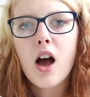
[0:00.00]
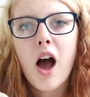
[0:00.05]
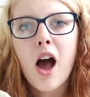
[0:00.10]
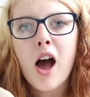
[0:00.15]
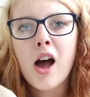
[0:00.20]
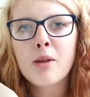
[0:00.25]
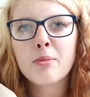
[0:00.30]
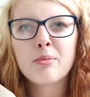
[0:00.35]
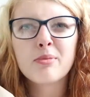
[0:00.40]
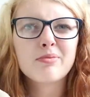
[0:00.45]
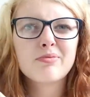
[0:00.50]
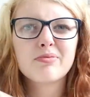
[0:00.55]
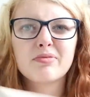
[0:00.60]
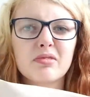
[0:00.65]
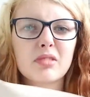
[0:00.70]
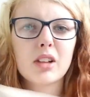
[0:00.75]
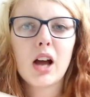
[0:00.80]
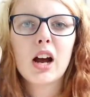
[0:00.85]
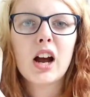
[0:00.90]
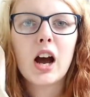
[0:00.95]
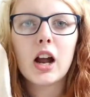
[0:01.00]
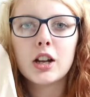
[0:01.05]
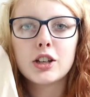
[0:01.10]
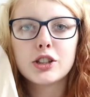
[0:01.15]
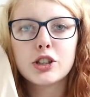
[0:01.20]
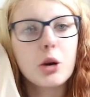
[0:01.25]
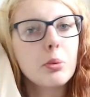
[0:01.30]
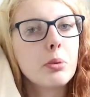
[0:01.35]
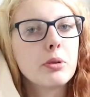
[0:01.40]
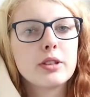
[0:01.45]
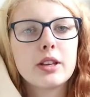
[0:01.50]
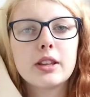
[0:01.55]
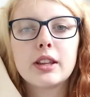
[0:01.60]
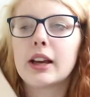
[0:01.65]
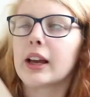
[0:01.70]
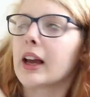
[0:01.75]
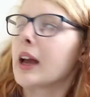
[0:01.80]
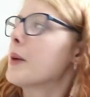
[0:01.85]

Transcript: a coloured top or something